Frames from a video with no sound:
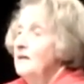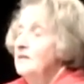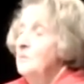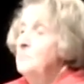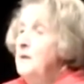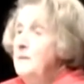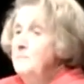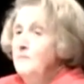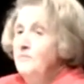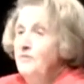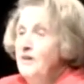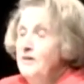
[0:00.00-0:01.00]
the
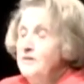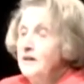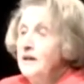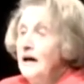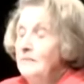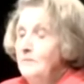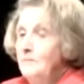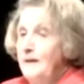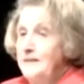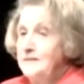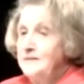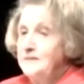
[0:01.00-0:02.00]
people fear the
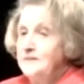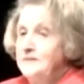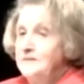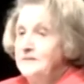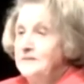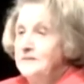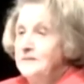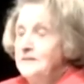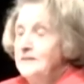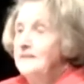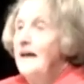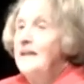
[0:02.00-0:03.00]
government,
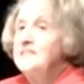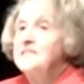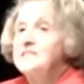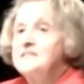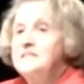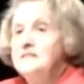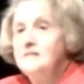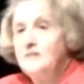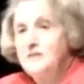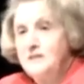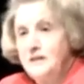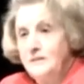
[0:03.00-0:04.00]
that's
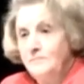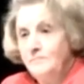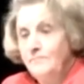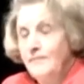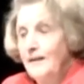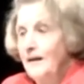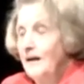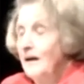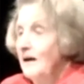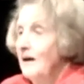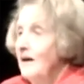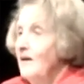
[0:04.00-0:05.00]
tyranny.
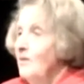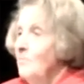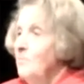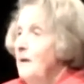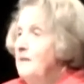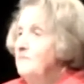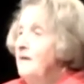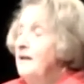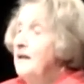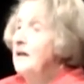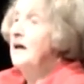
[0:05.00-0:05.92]
But when the